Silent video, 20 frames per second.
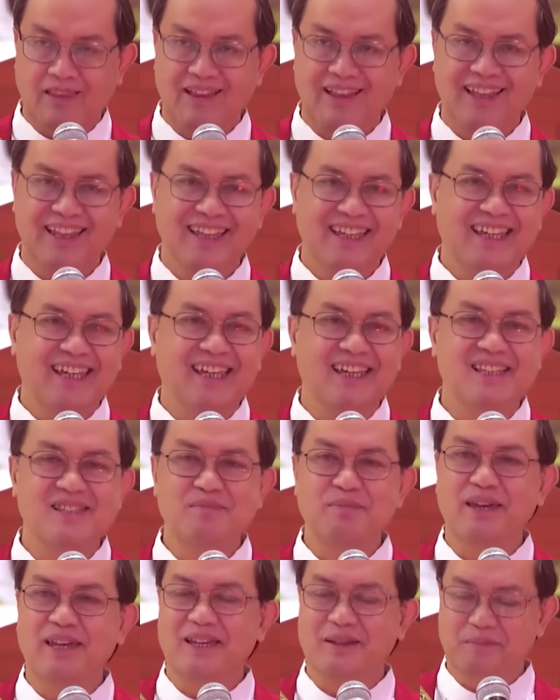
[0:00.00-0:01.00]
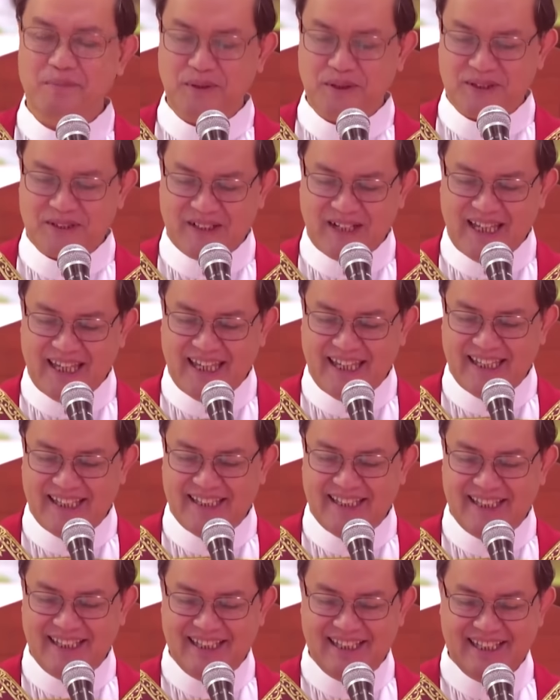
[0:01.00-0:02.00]
He is being portrayed
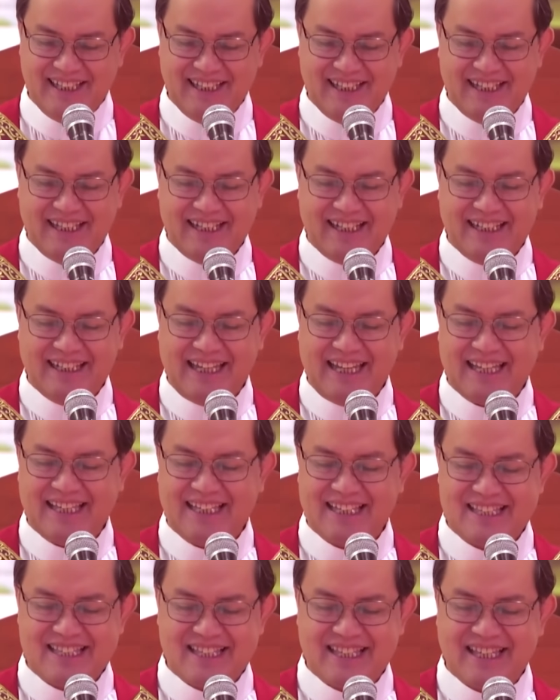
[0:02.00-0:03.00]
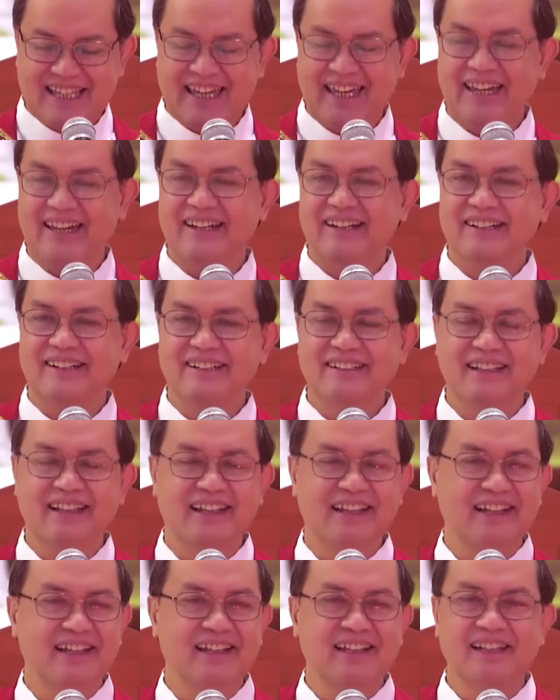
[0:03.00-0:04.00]
like a scared
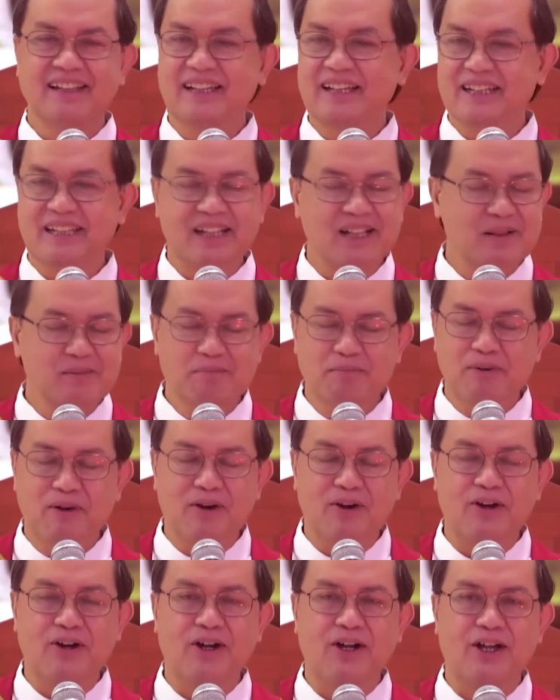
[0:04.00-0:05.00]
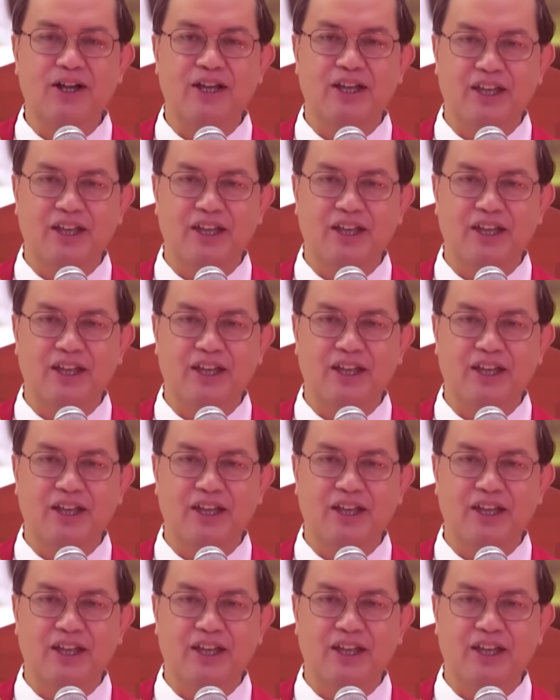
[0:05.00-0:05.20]
little boy.